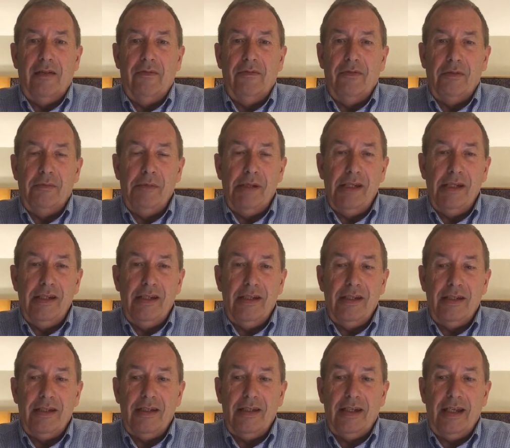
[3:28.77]
for
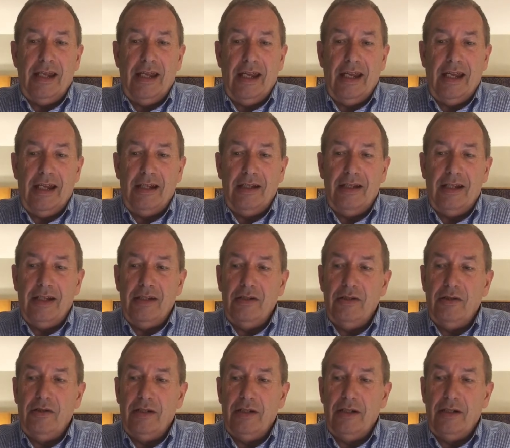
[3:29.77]
business, and then
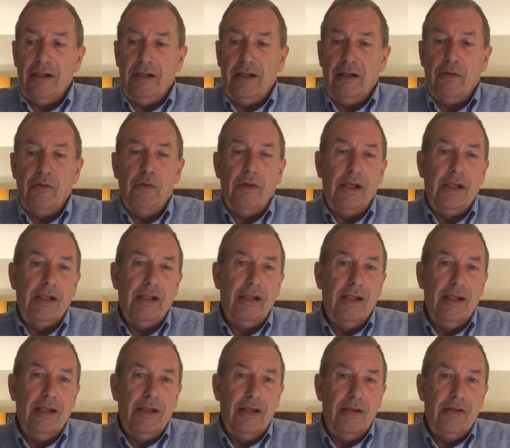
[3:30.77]
you can go in,